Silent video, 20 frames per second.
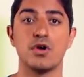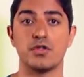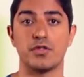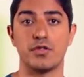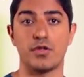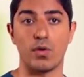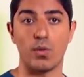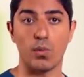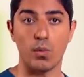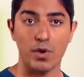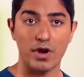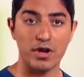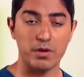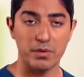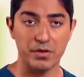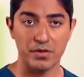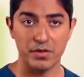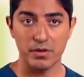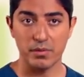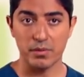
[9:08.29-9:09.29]
They'll work
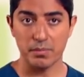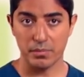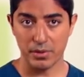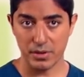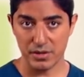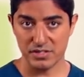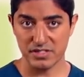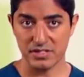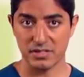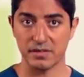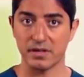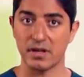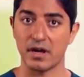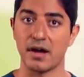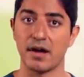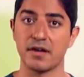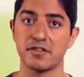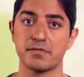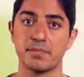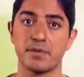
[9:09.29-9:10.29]
with you in person in the
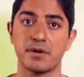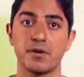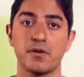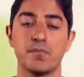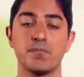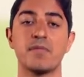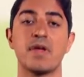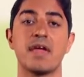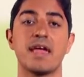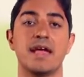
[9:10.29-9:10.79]
hospital.